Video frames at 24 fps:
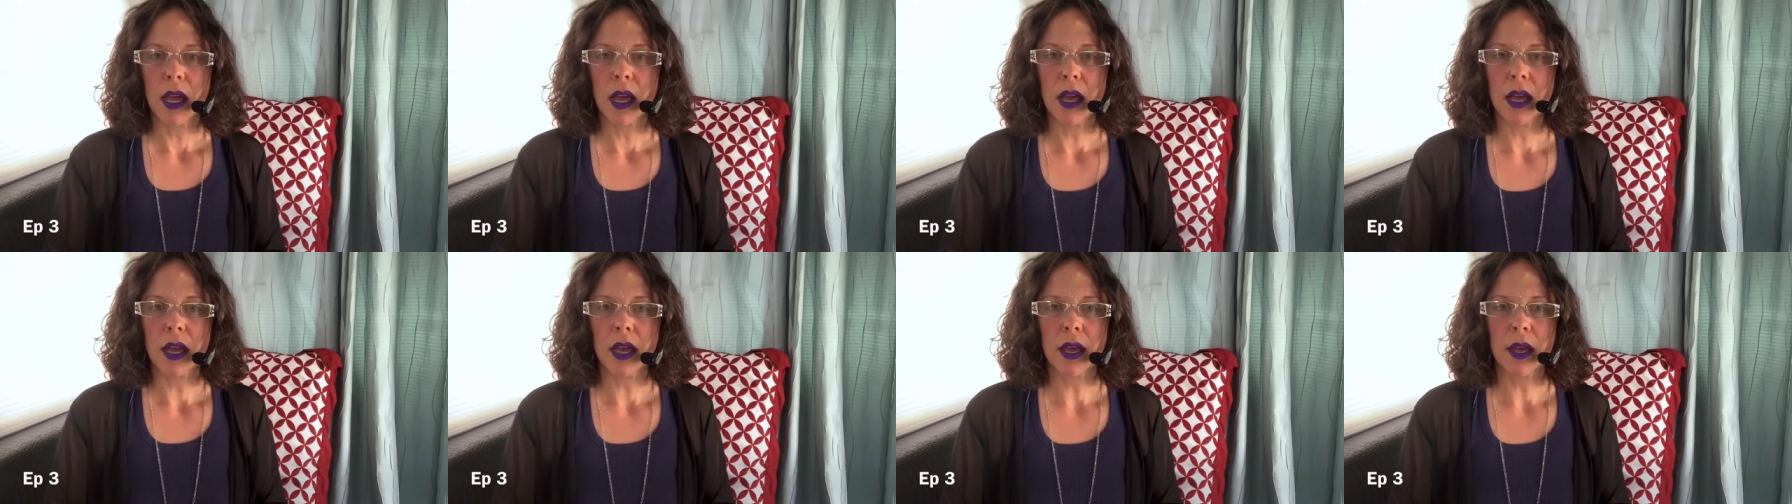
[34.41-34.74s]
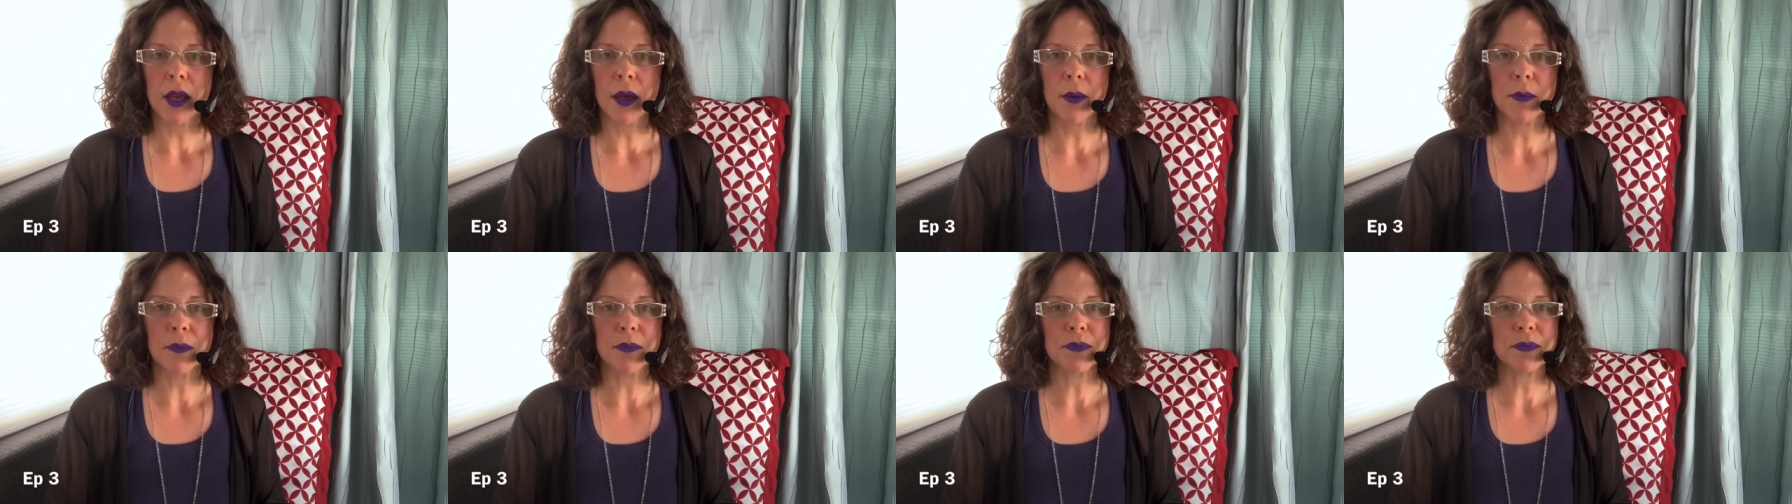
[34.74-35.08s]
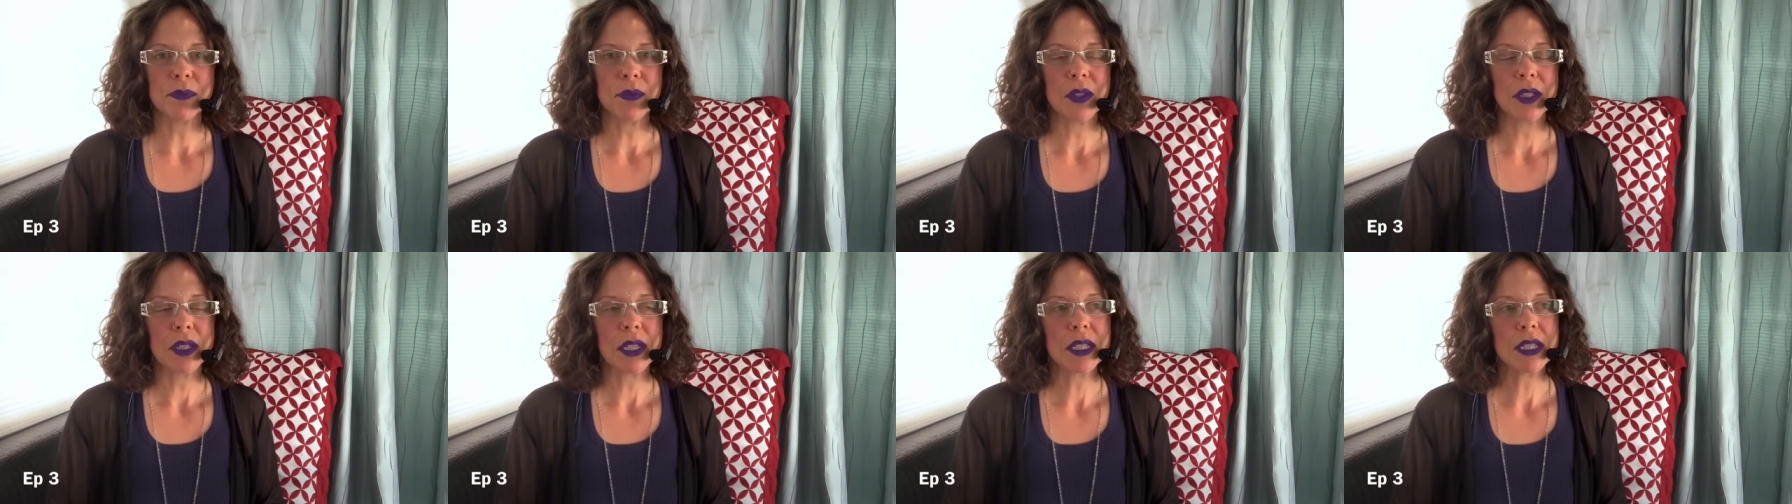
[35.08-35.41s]
Um,
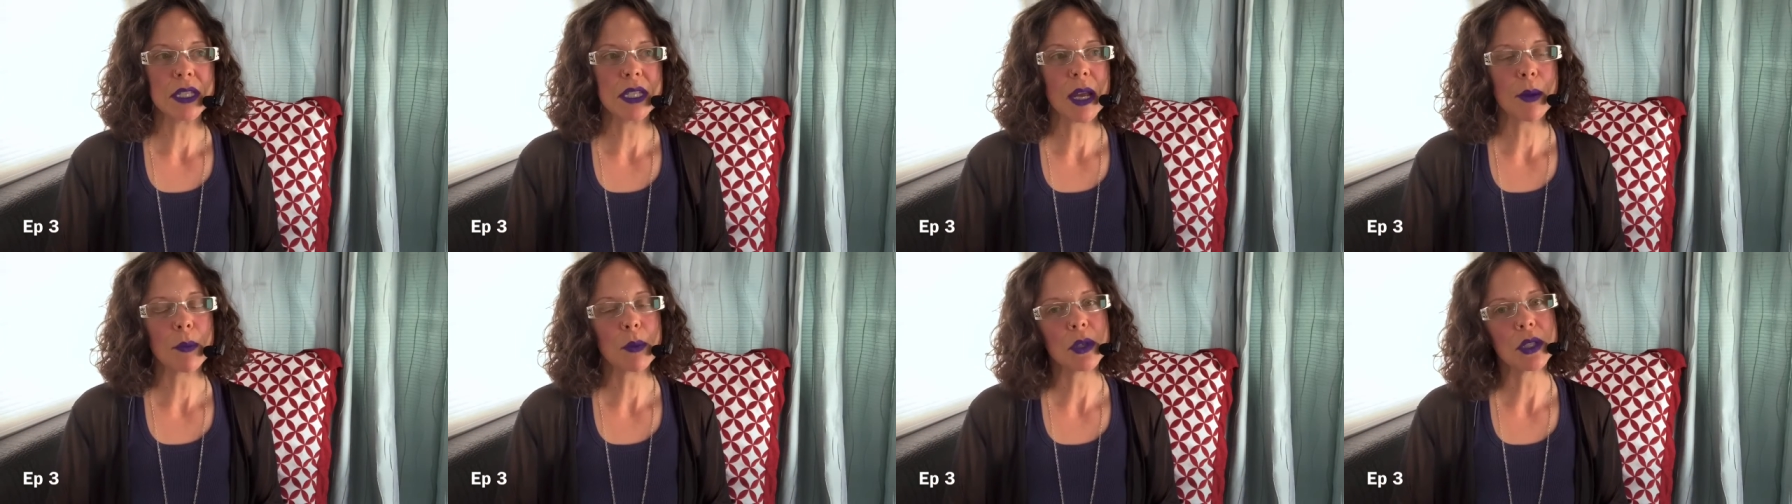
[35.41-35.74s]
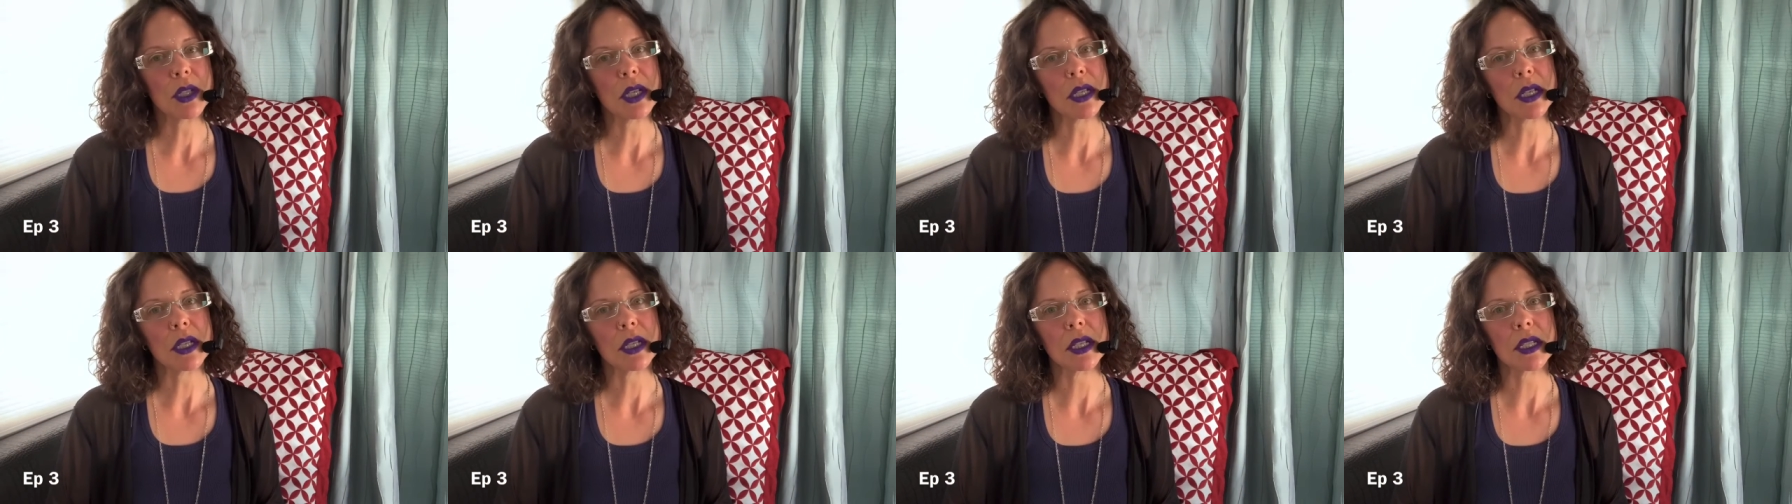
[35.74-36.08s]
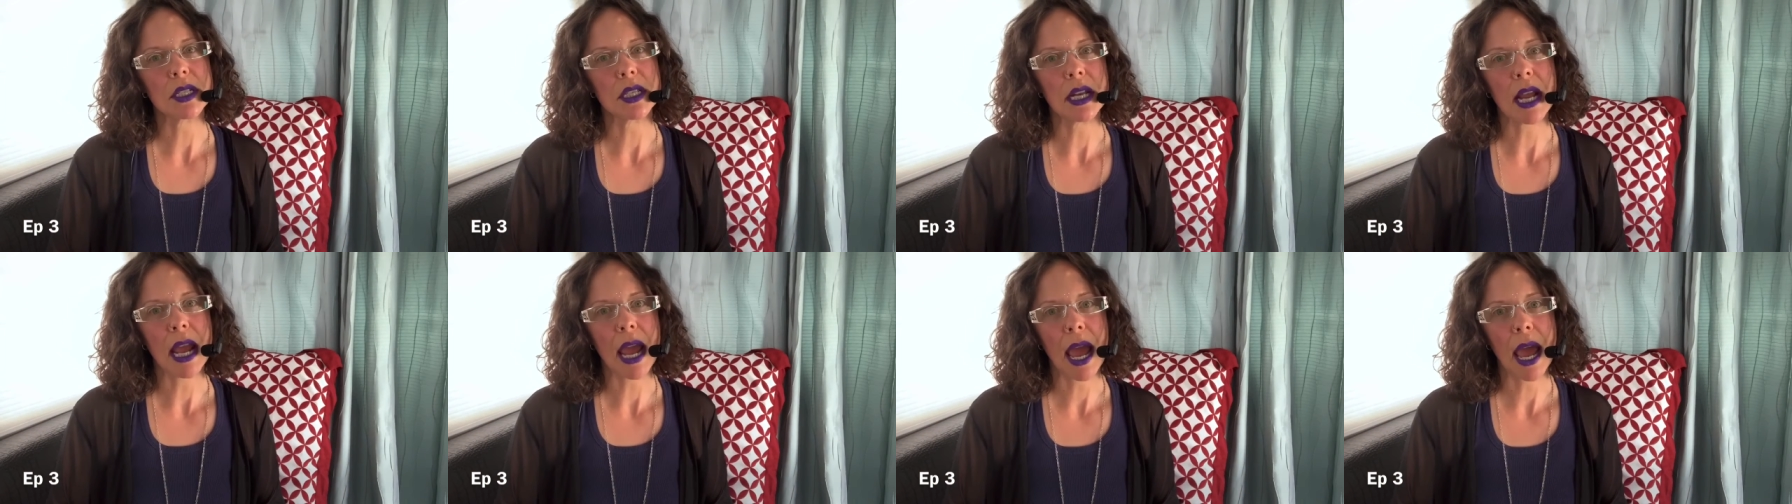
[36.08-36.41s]
let's not pretend it
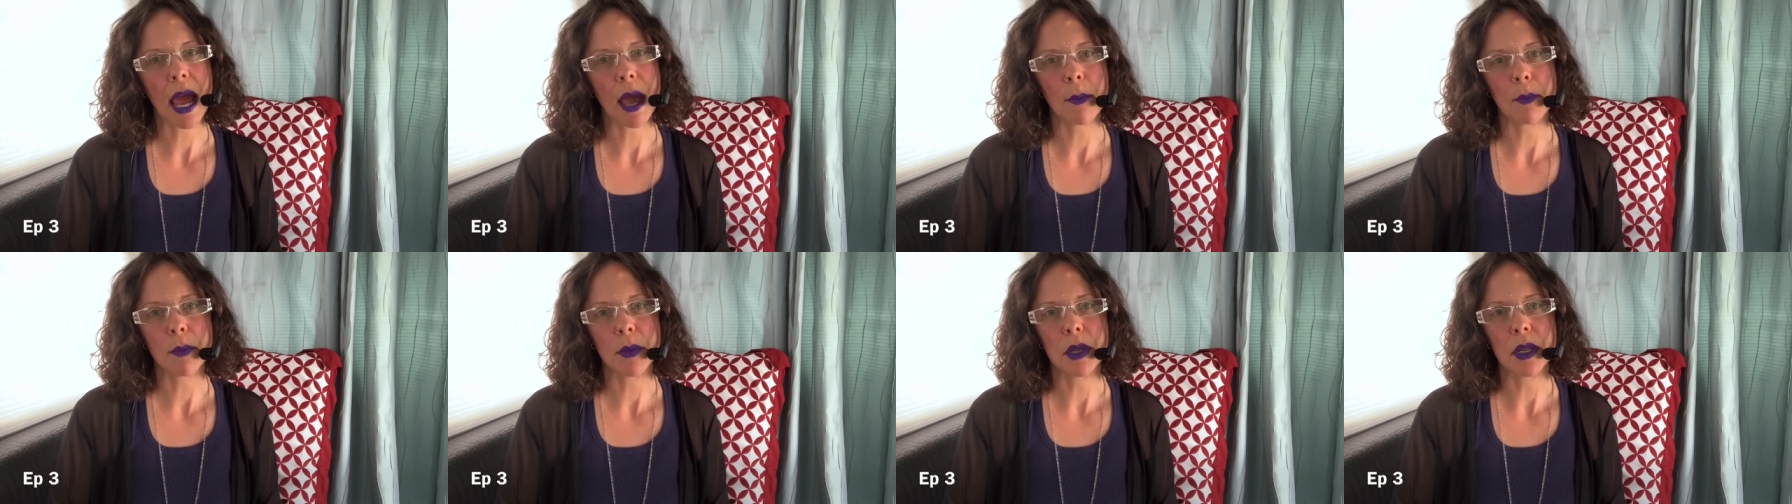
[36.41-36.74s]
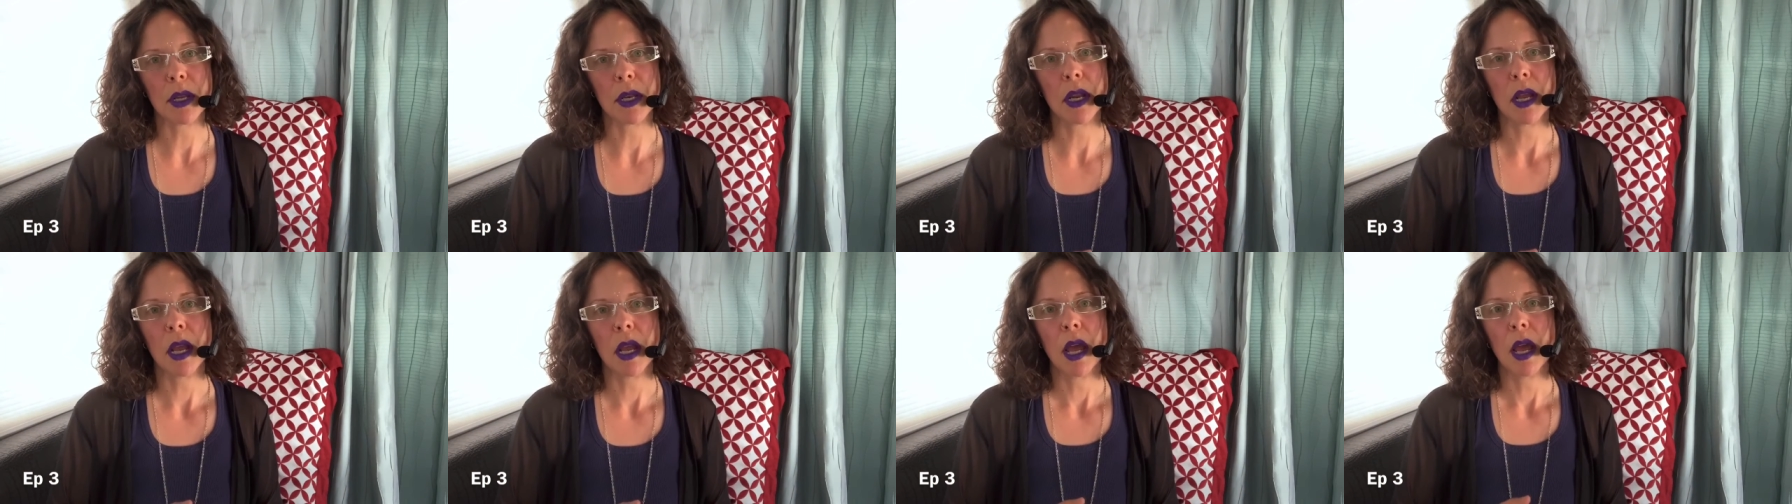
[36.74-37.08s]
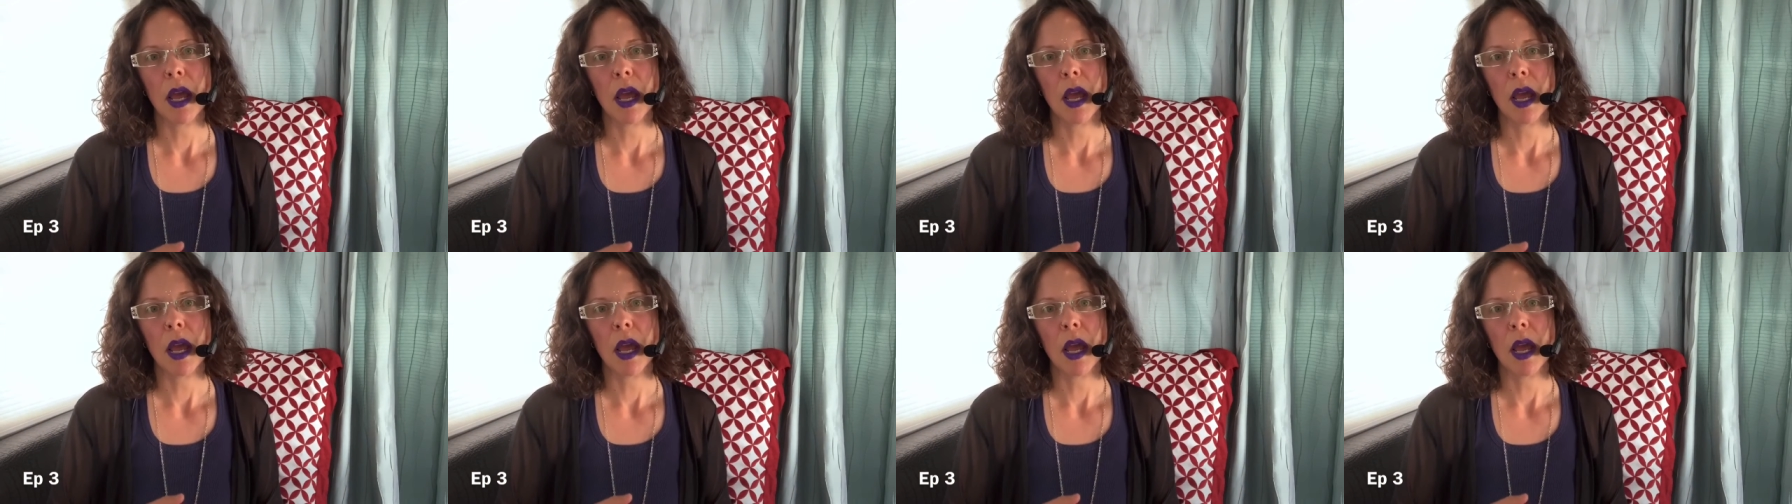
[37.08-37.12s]
doesn't happen.